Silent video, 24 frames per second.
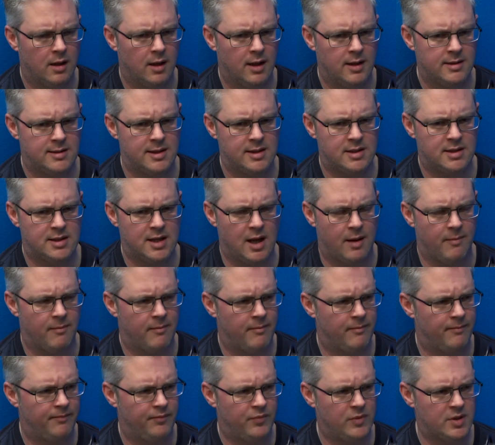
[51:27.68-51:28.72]
Is this
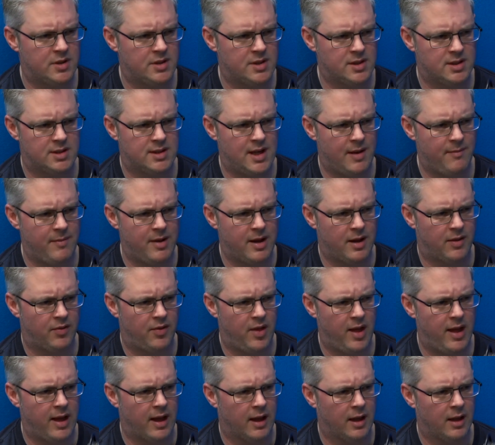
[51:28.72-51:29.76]
some systemic
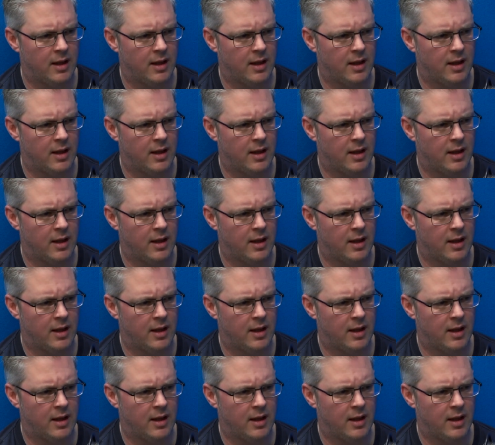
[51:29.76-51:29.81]
thing?